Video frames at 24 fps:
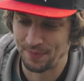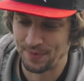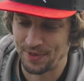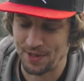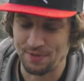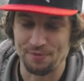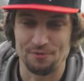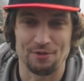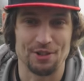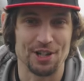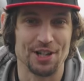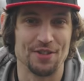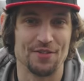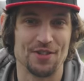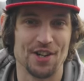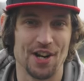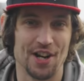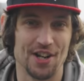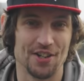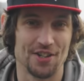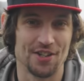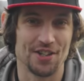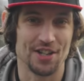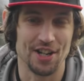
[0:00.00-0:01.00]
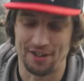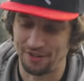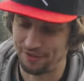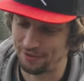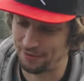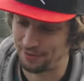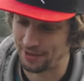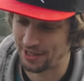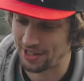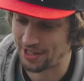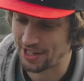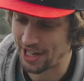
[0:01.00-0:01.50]
some free of charge stuff,
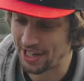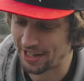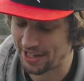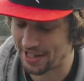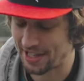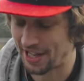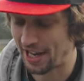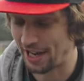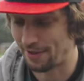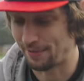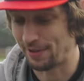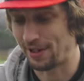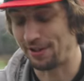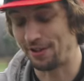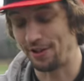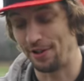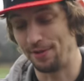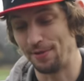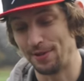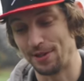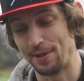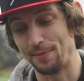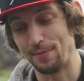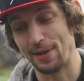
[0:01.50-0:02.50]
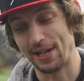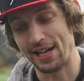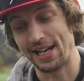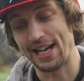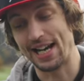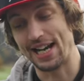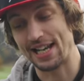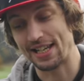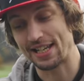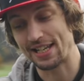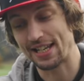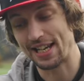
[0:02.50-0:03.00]
which at the time I thought was a big
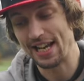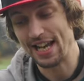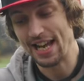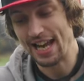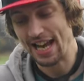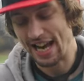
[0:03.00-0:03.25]
ask.